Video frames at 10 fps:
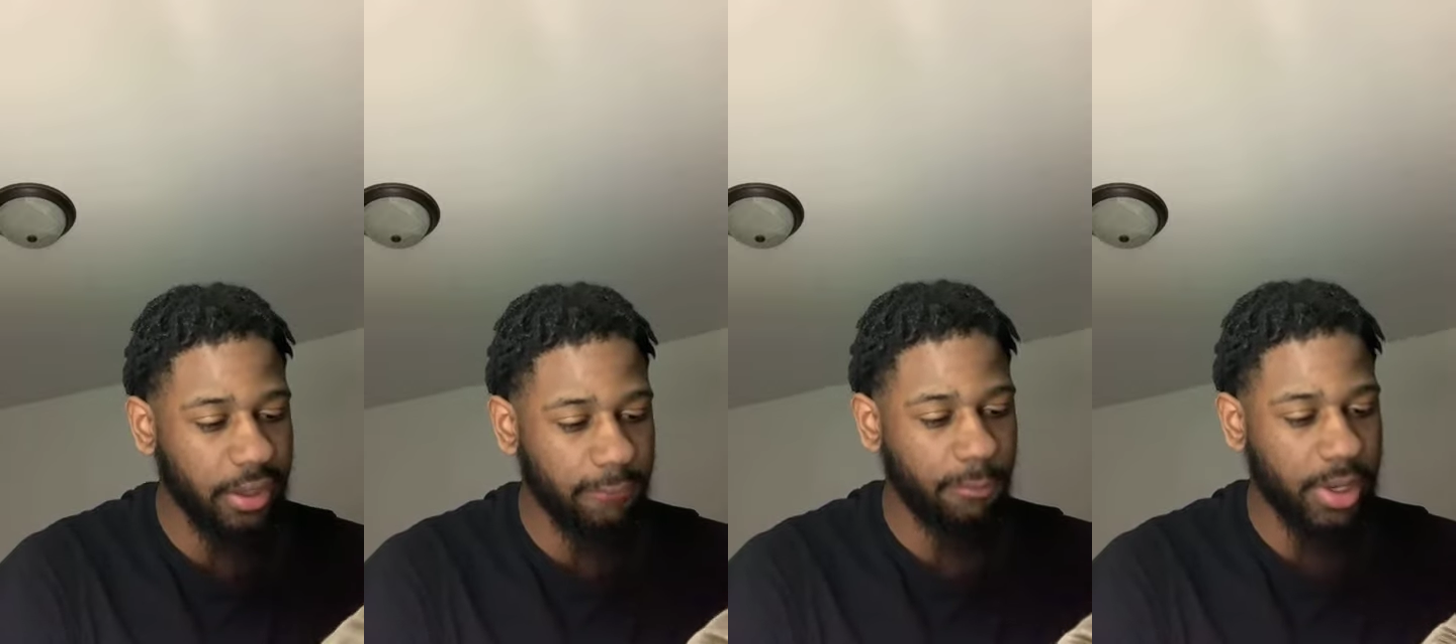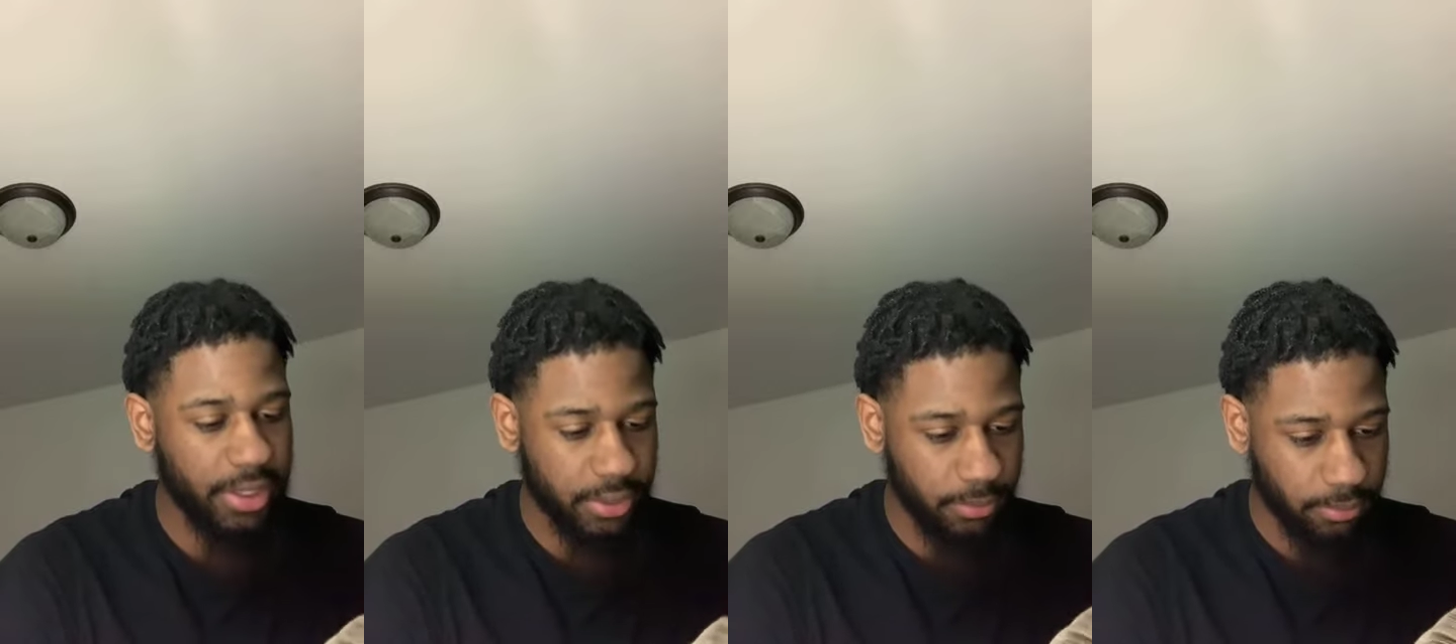A
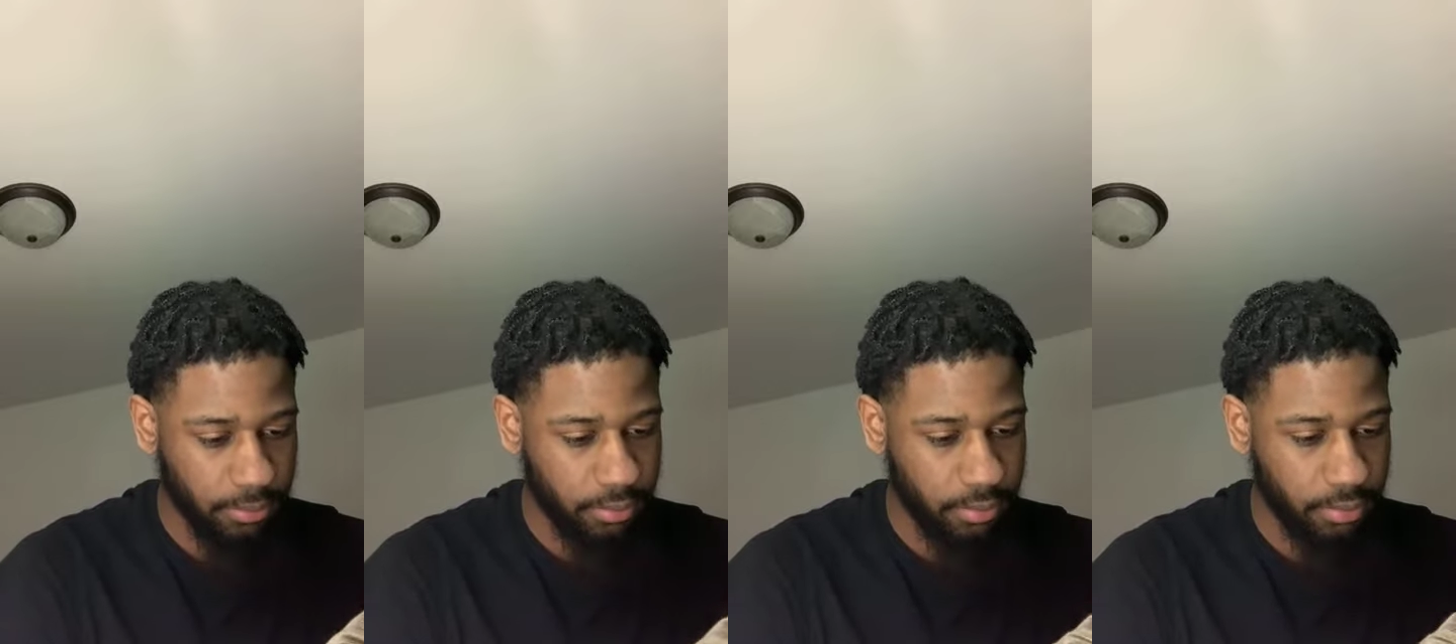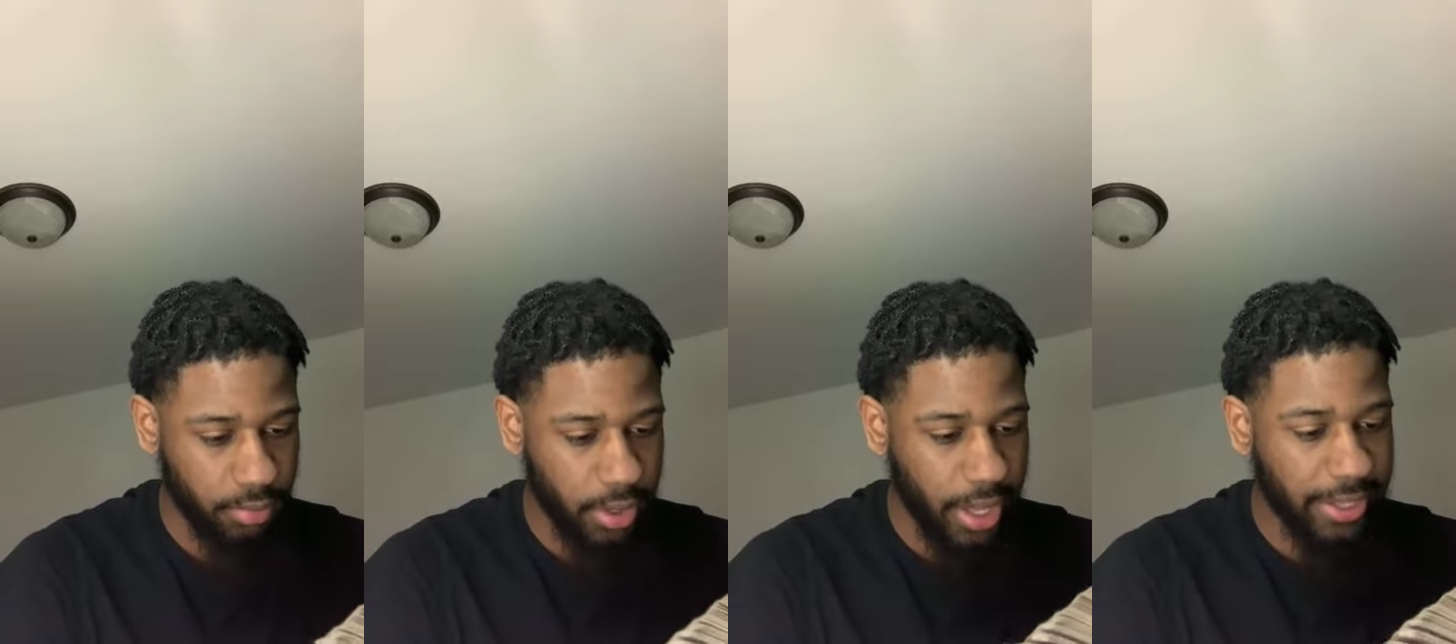good understanding
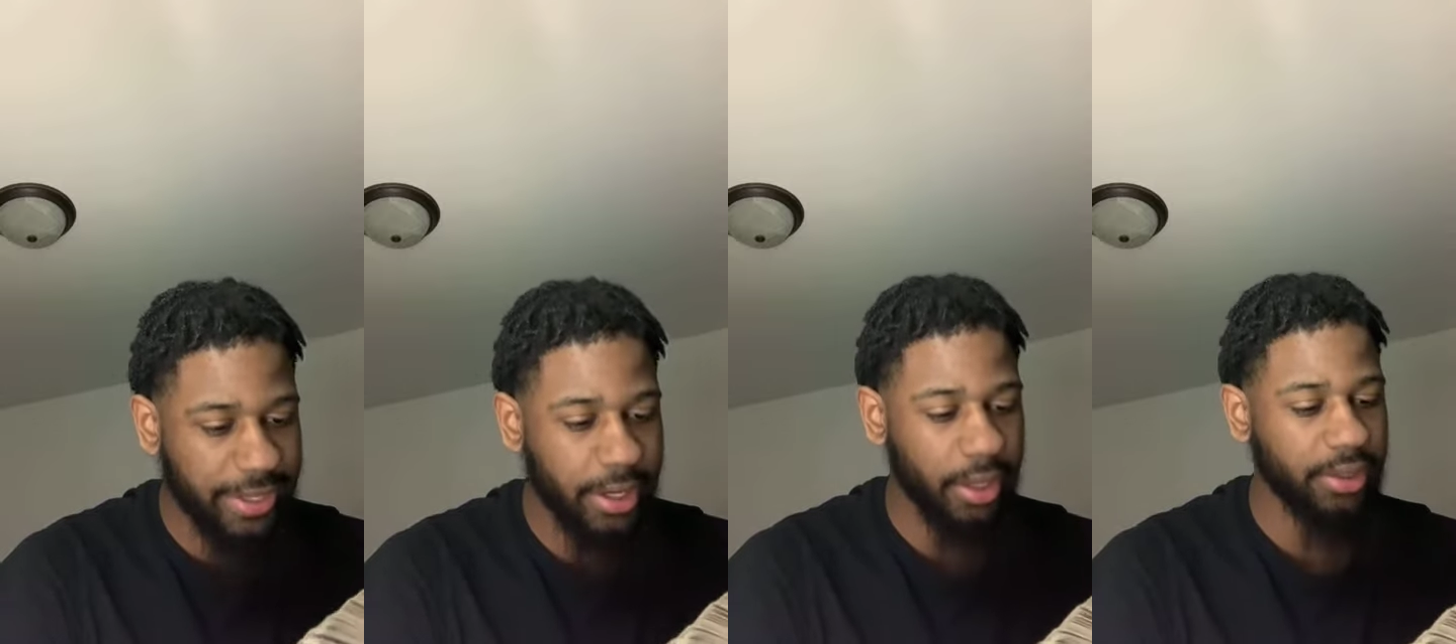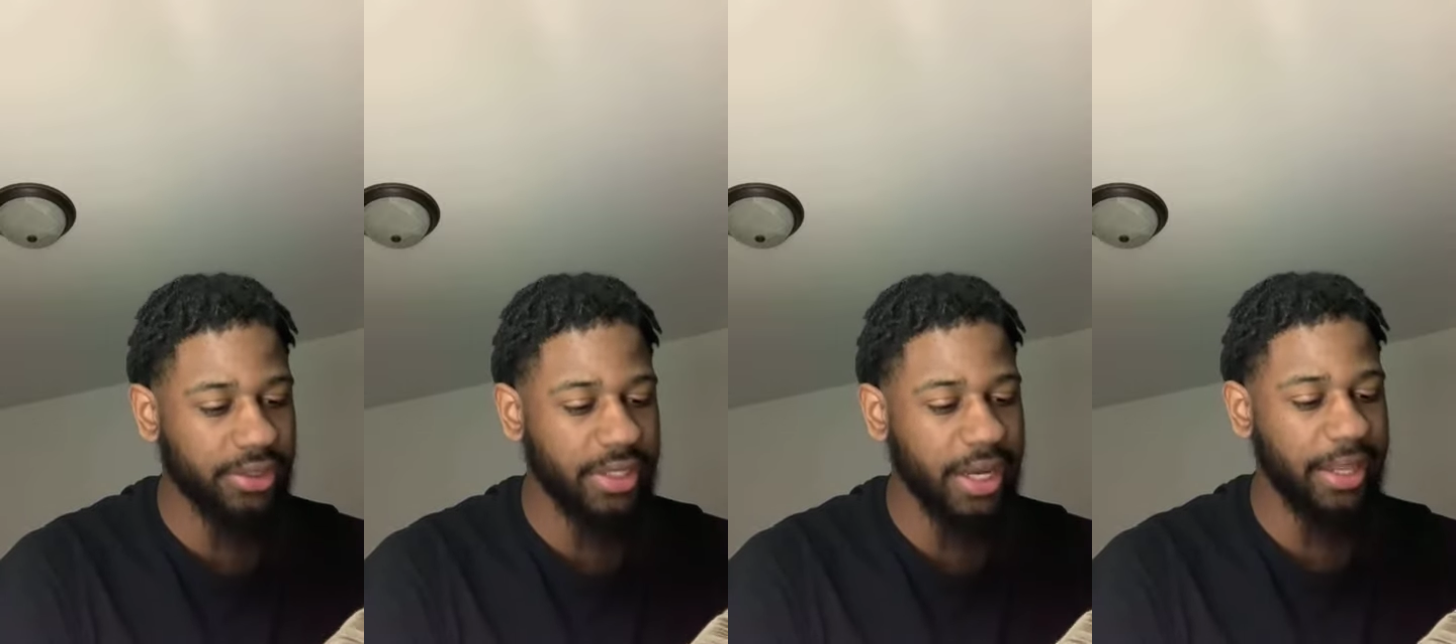have all they
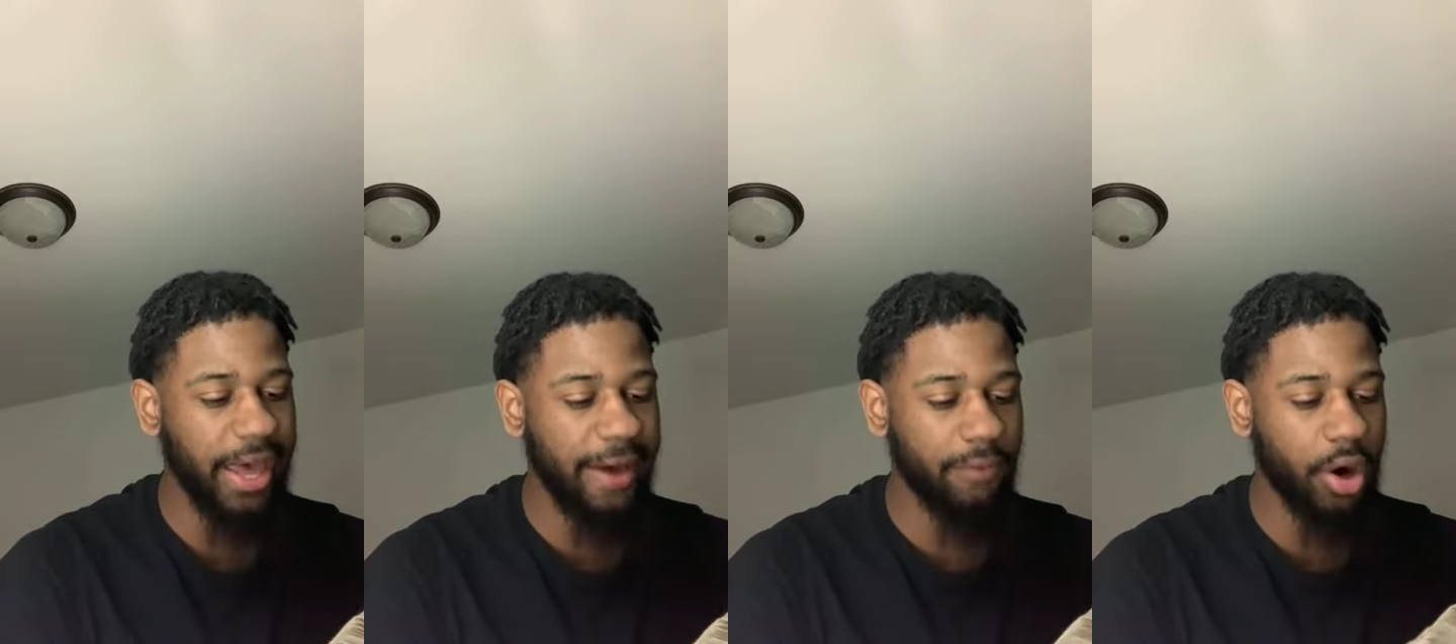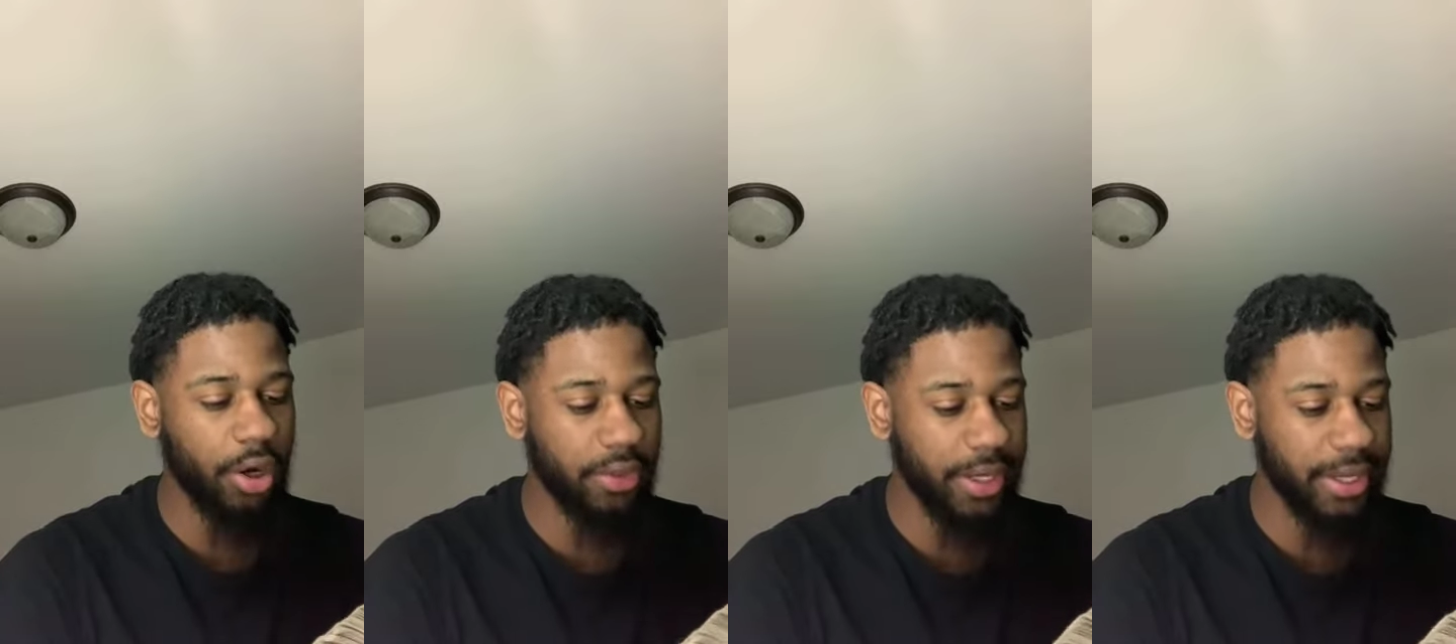that do his
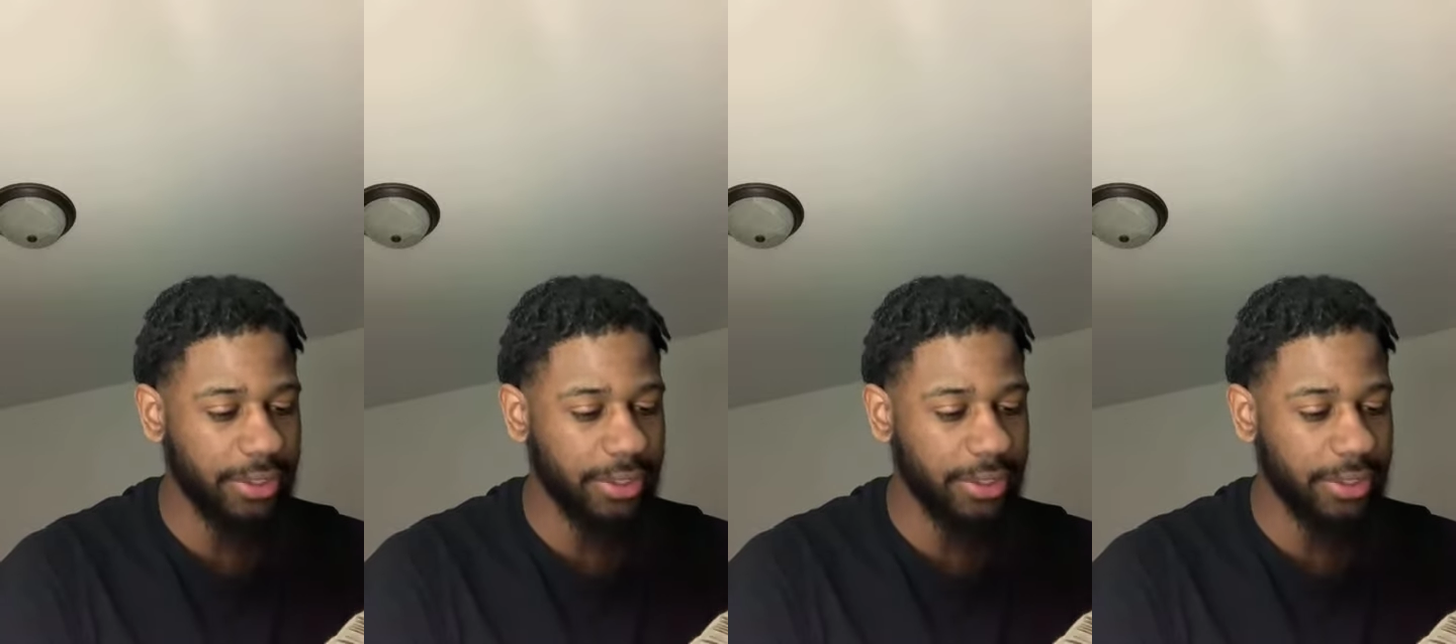commandments.